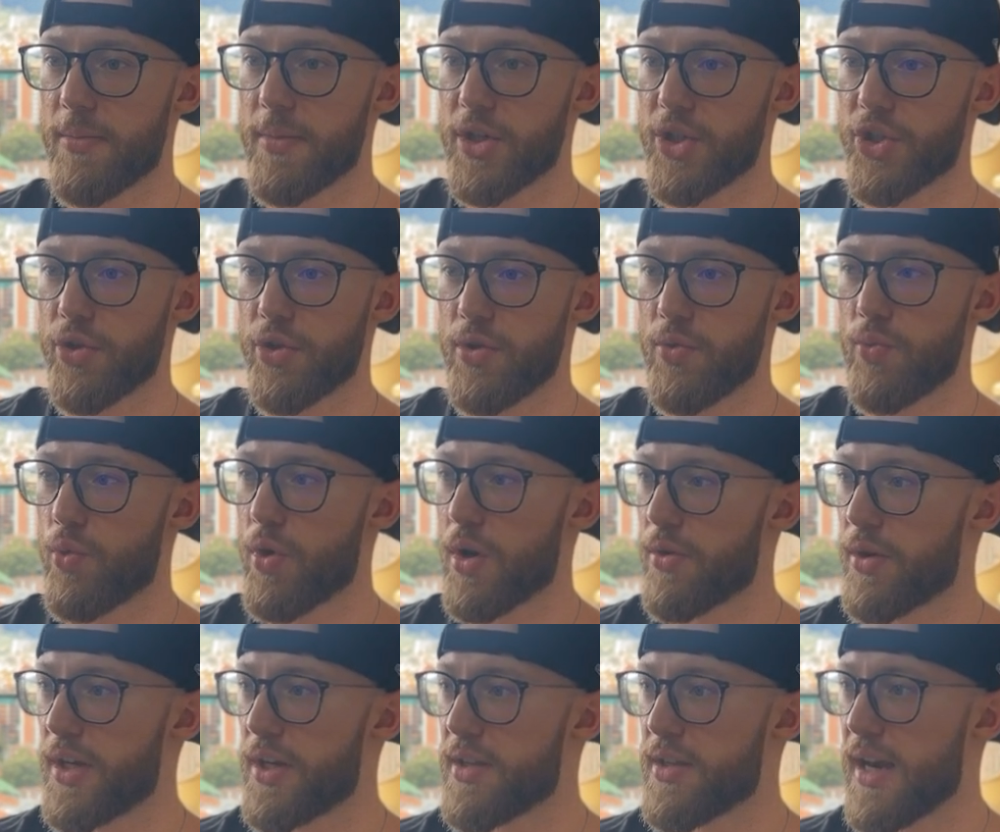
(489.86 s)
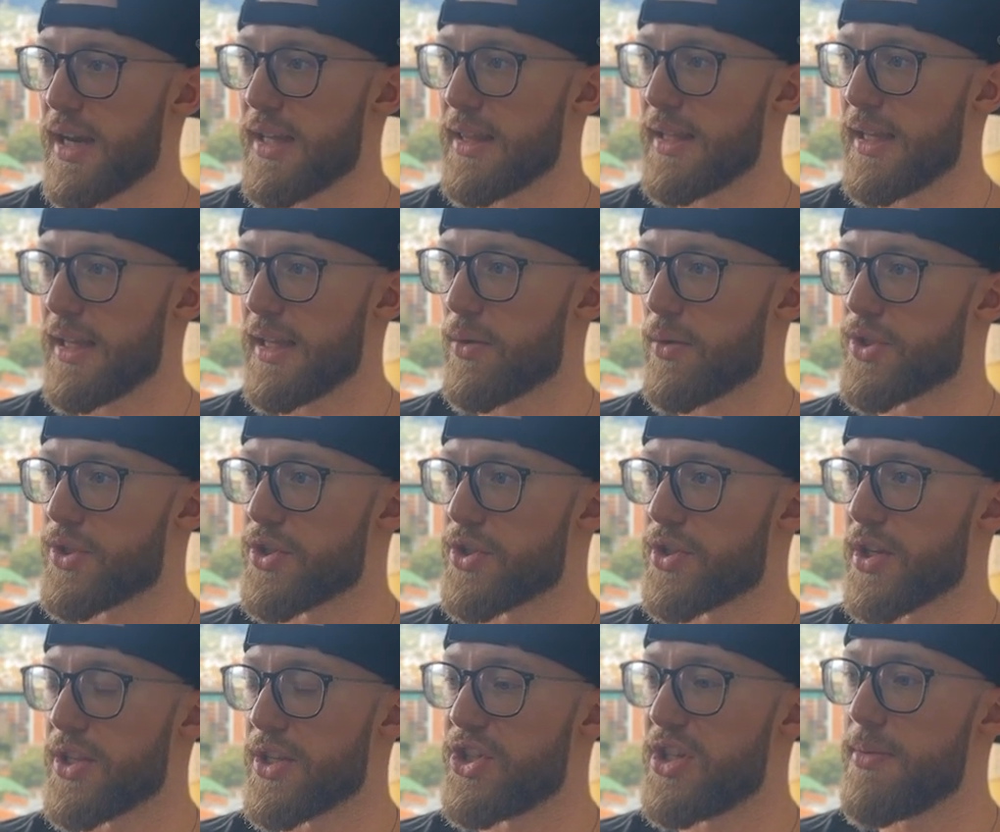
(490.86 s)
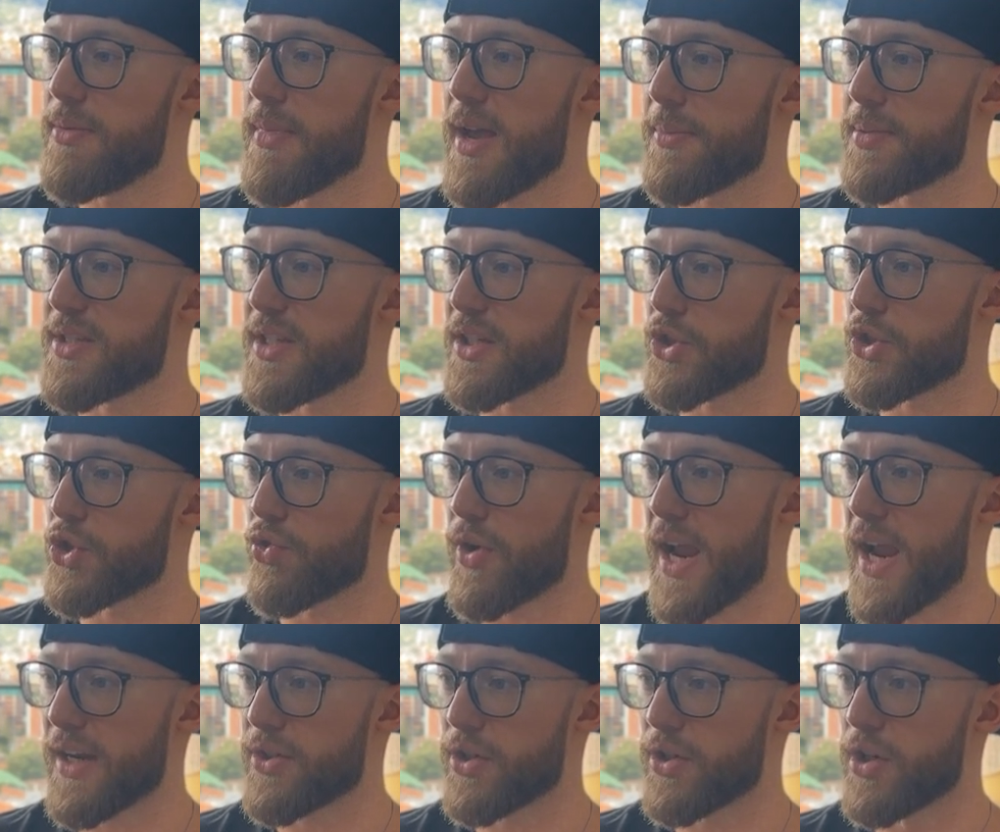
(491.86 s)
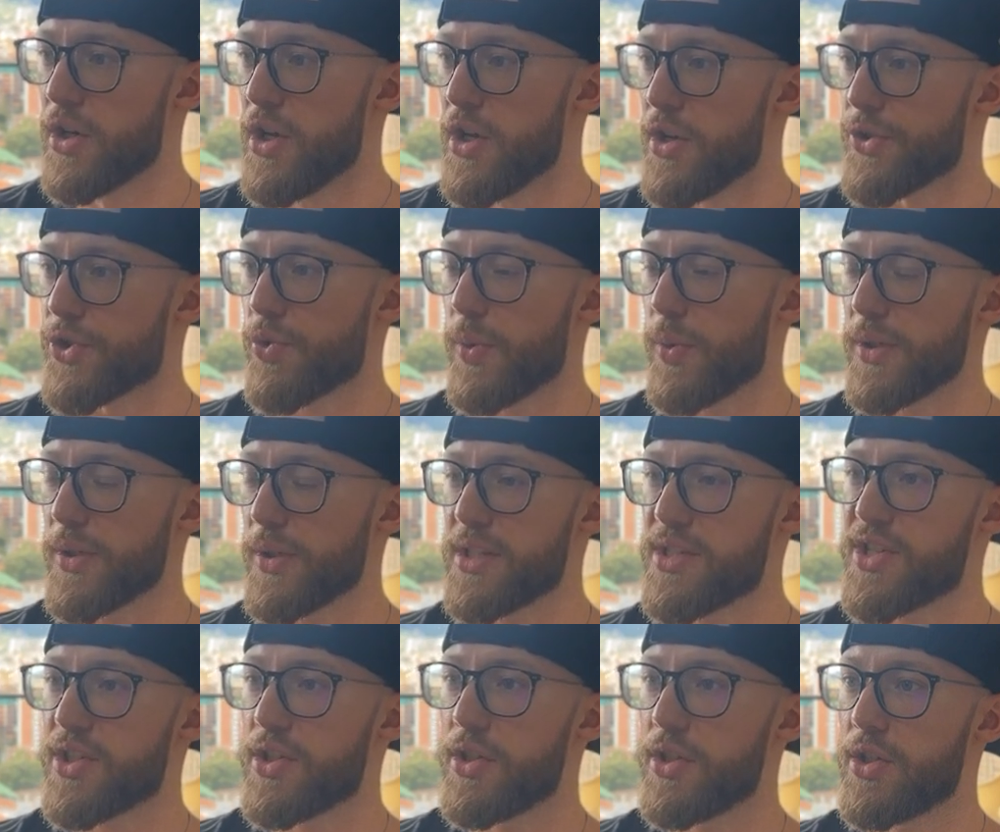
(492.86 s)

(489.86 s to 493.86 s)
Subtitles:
gonna show you one right here that I like, which is a Gmaps Extractor. So what this is gonna